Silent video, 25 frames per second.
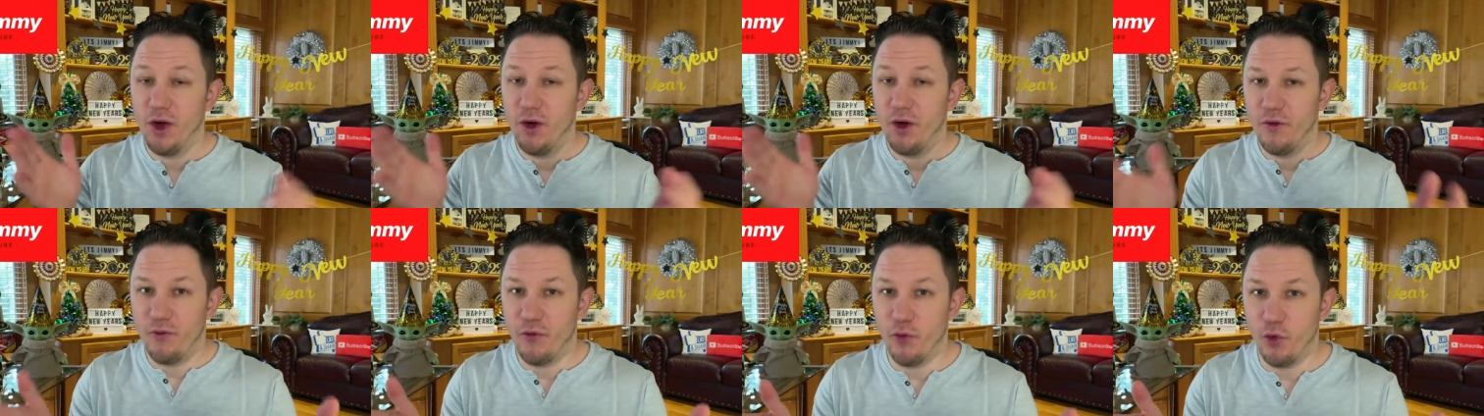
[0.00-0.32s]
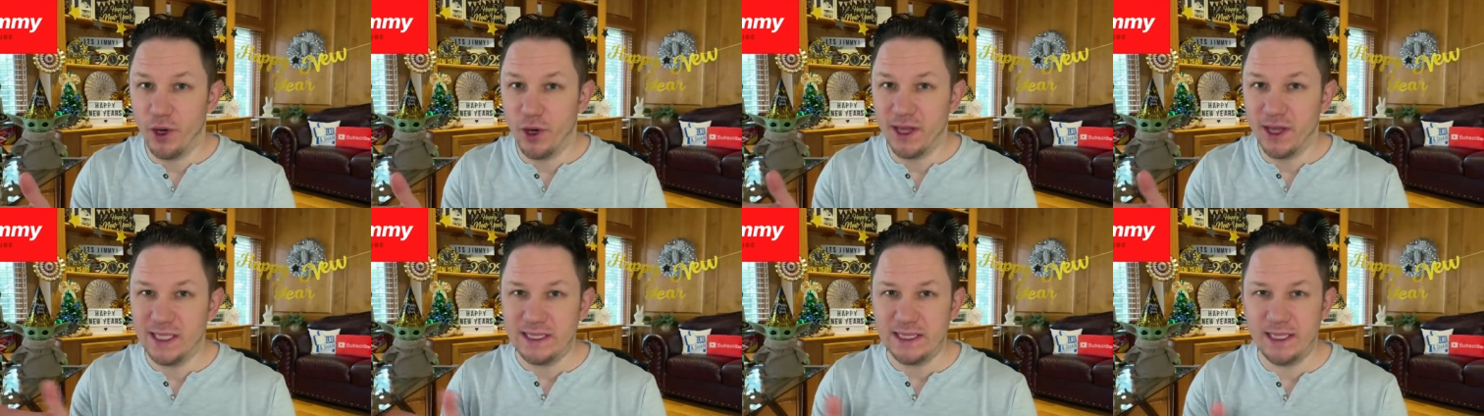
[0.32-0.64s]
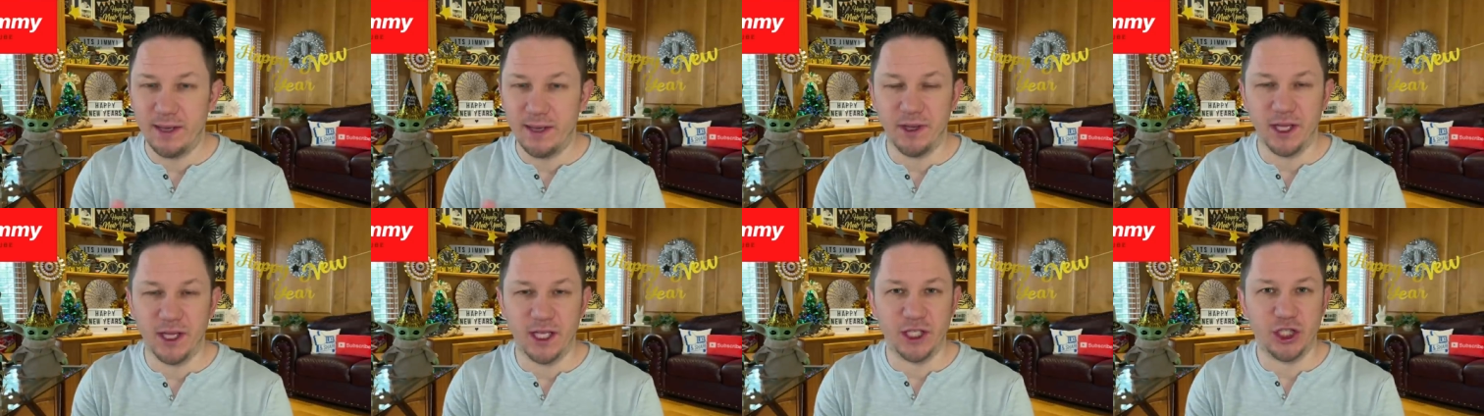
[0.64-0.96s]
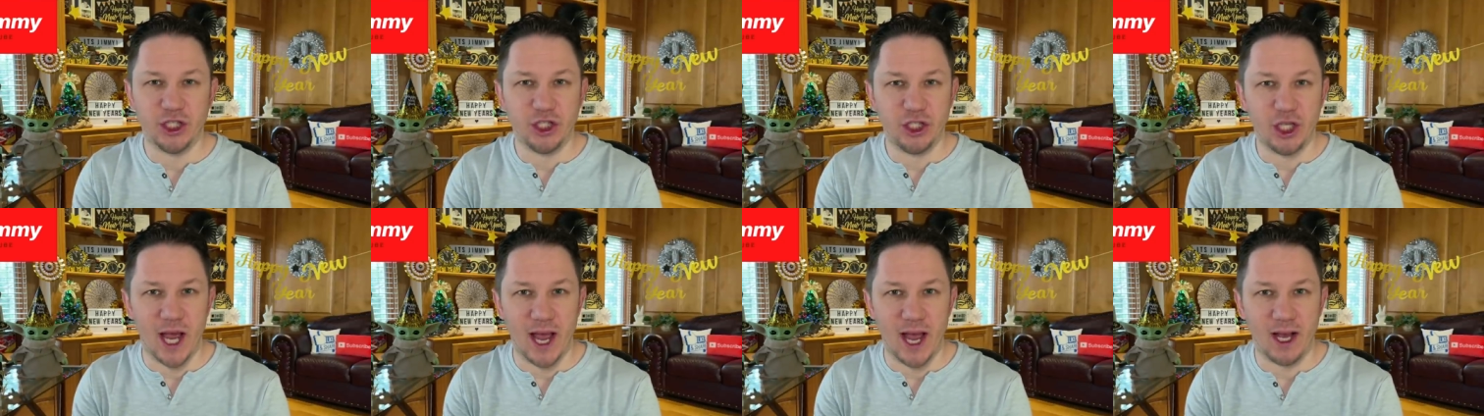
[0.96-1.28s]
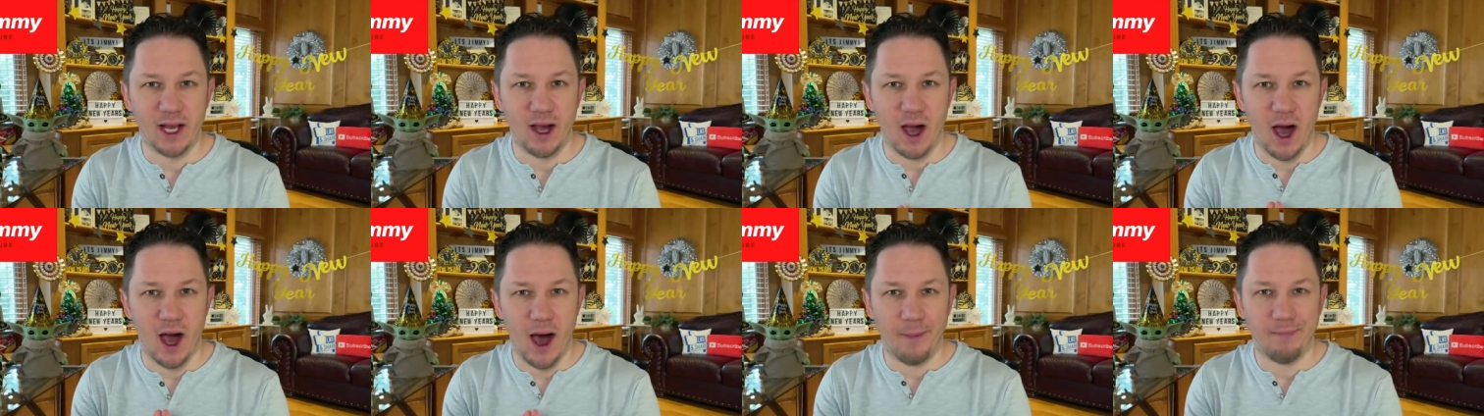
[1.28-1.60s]
fourth stimulus
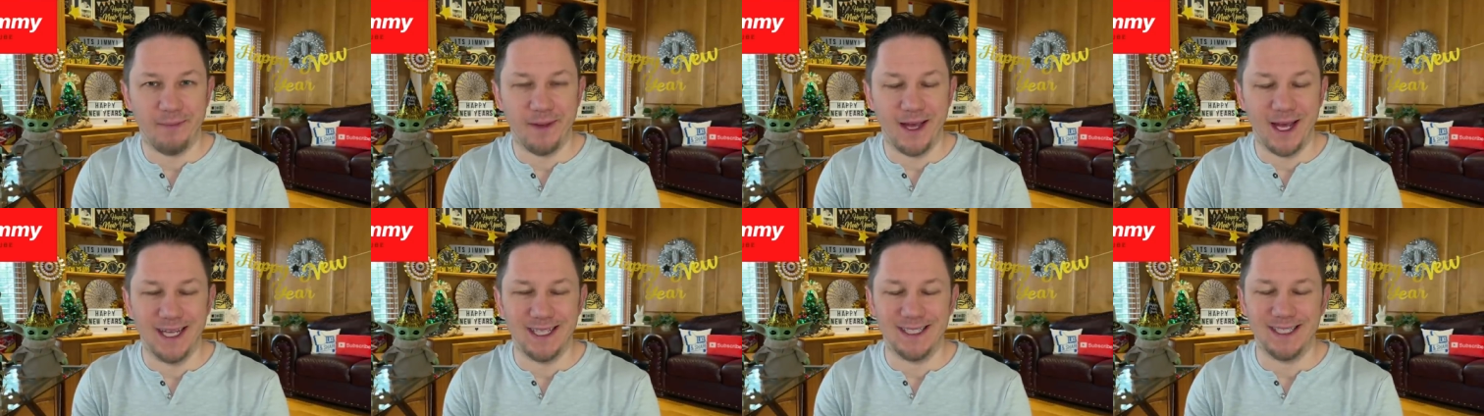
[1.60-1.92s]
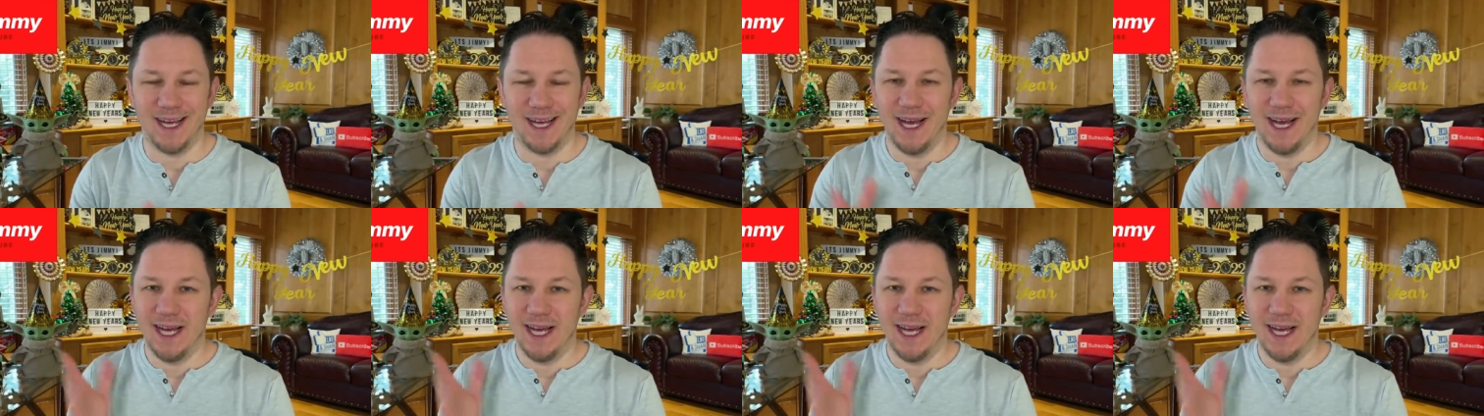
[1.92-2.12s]
check update,